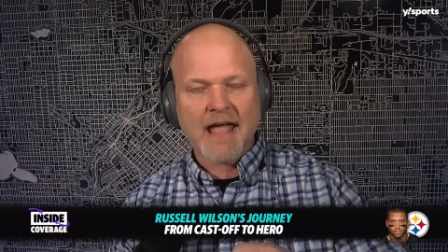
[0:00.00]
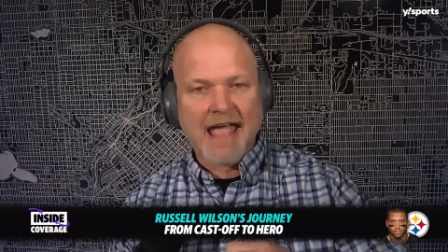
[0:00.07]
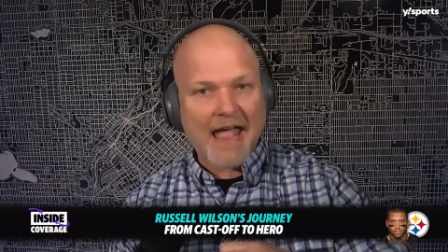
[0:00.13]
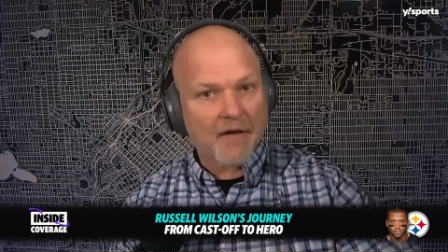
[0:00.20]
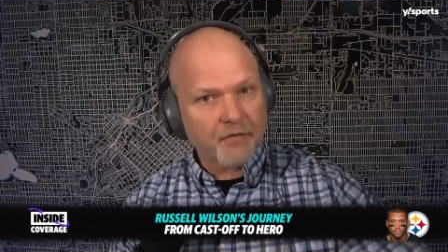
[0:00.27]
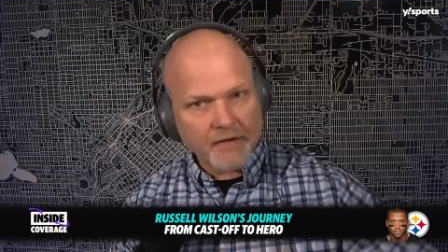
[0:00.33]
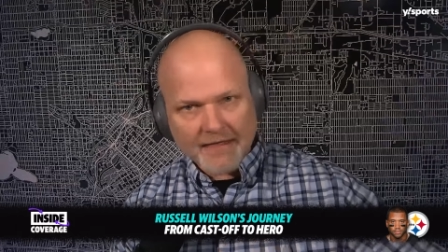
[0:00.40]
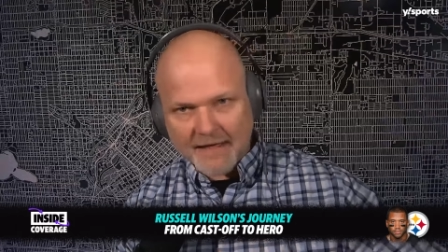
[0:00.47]

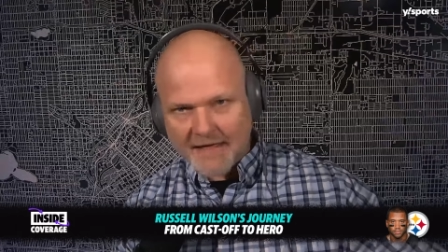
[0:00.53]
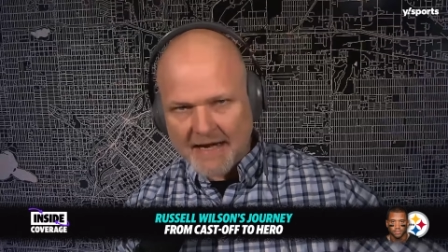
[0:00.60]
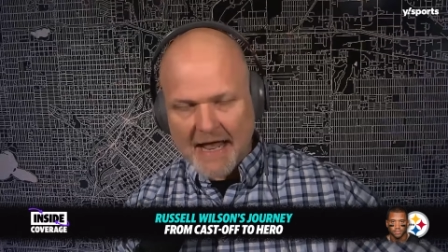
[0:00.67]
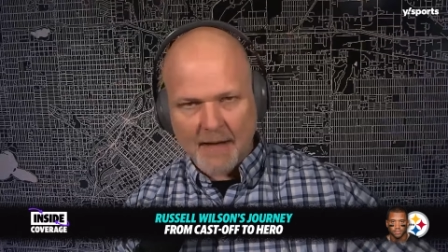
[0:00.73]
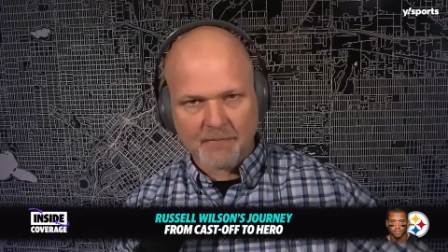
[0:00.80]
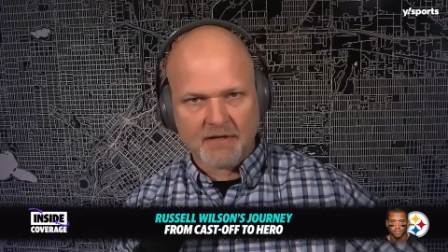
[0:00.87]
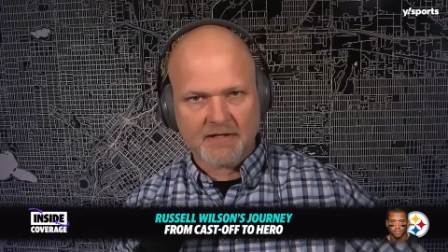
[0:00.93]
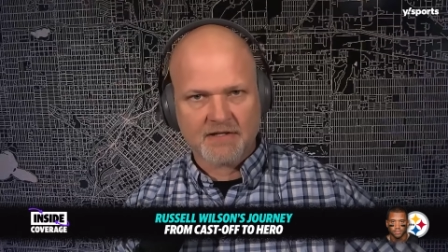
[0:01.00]
everything that
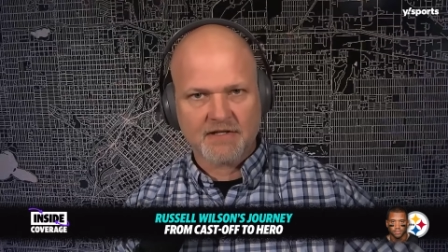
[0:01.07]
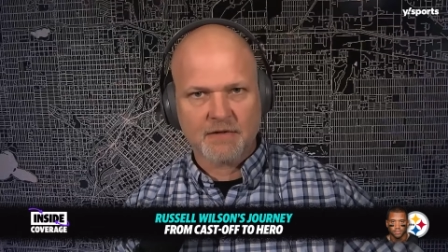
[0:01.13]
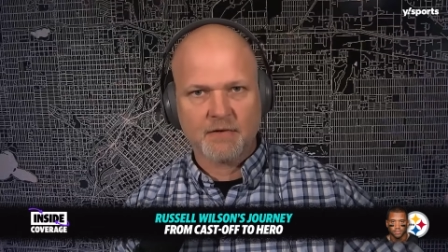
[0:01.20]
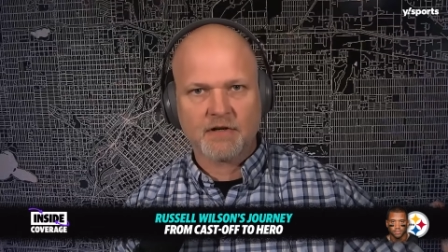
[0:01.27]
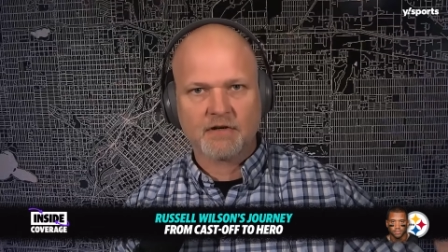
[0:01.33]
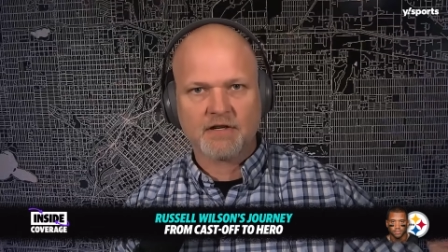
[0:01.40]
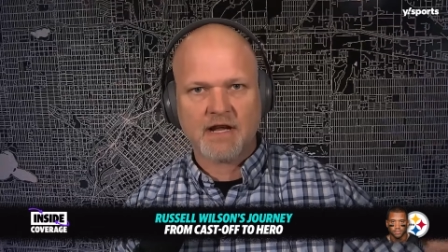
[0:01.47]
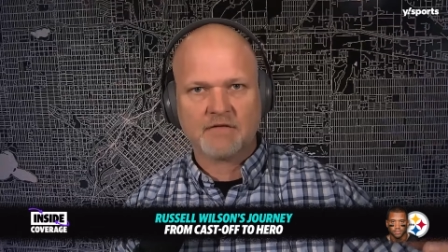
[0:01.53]
happened in his
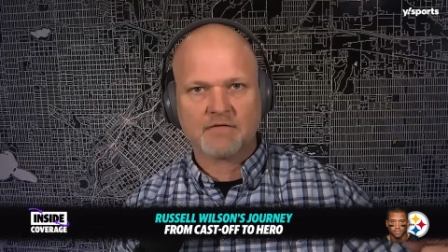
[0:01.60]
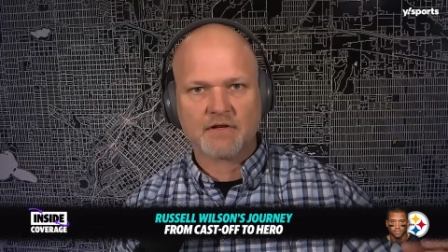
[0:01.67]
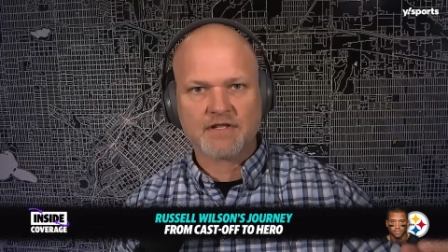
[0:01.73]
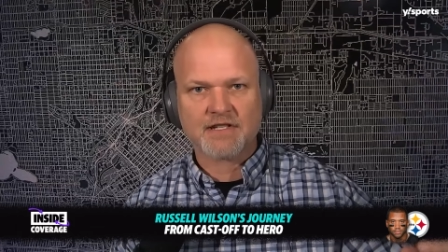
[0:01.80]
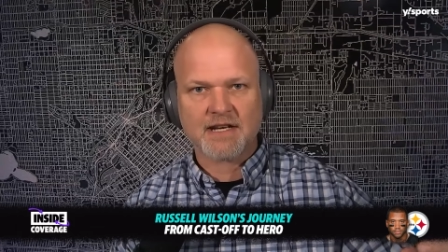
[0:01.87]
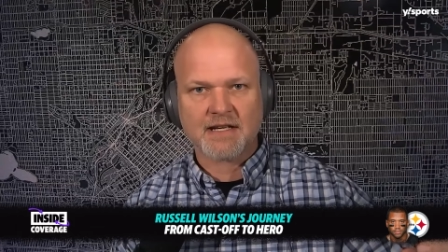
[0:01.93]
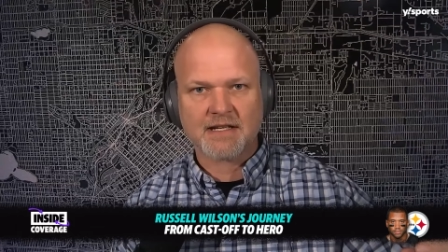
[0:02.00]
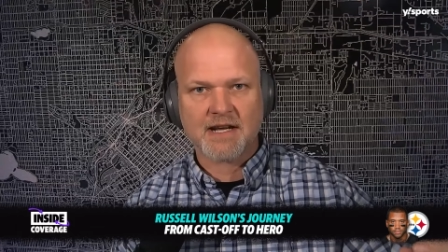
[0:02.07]
two-year Denver
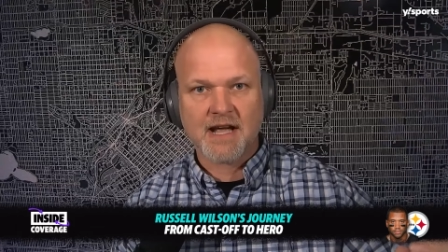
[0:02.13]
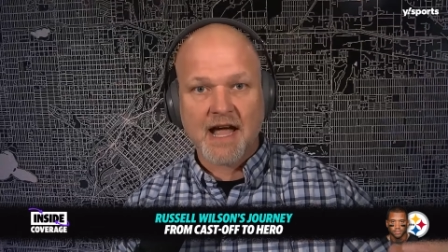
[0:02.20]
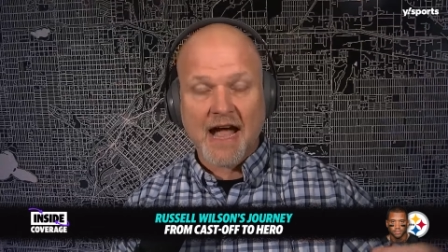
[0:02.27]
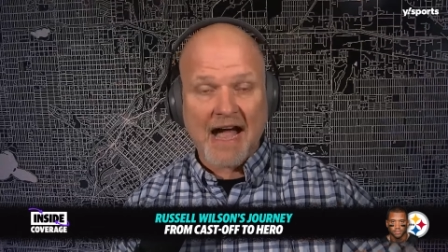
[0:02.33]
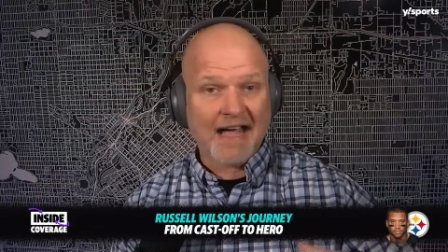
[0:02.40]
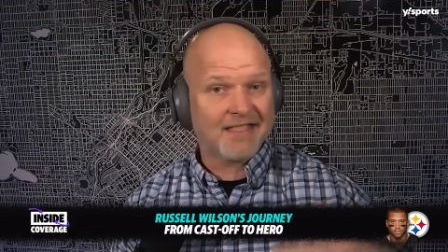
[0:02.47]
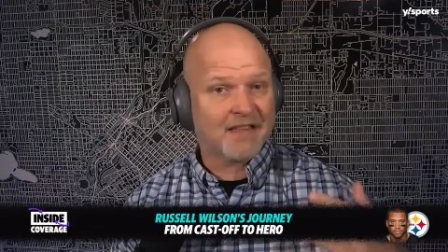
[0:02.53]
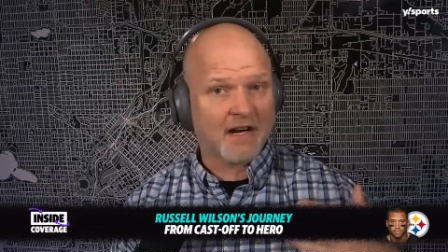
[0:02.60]
stint,
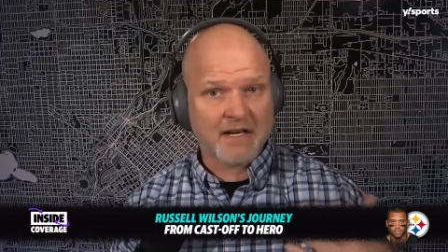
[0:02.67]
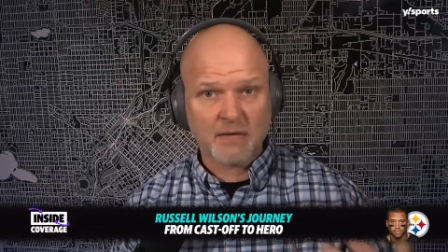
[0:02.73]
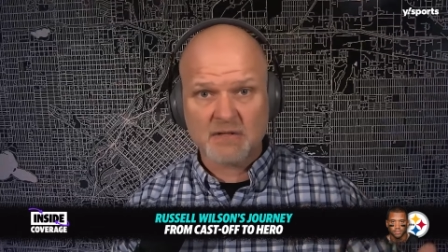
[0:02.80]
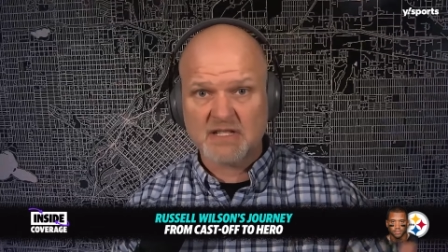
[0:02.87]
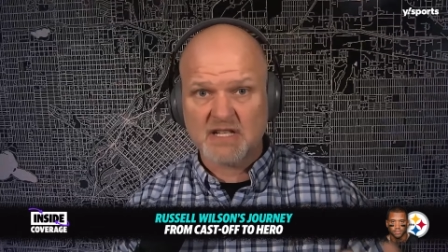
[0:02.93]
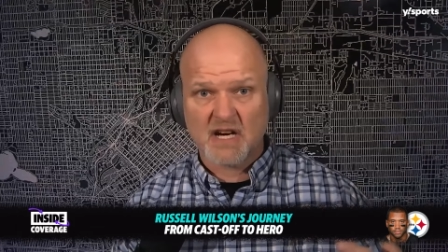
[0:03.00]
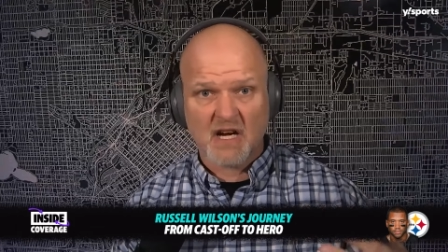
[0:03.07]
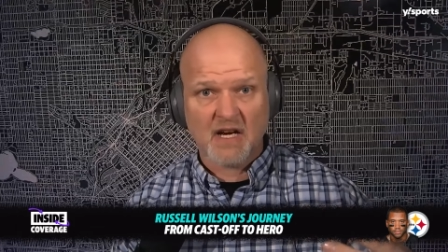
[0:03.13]
I thought he was
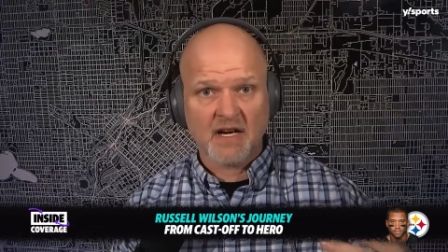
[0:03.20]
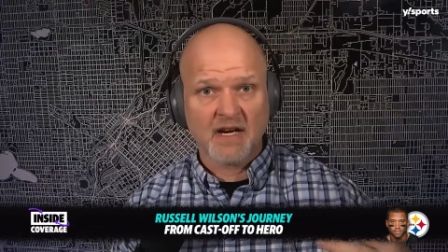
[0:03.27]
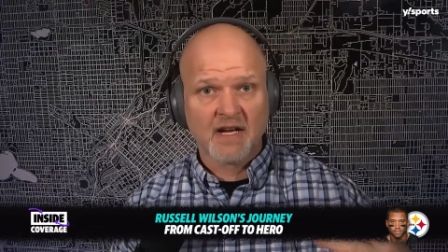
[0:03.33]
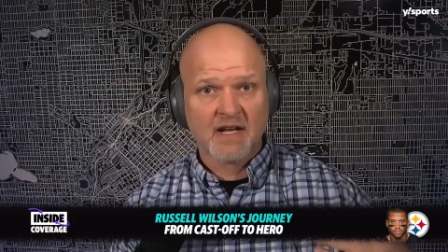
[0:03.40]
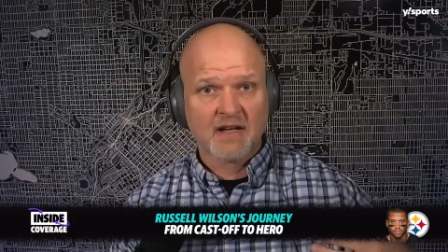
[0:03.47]
done.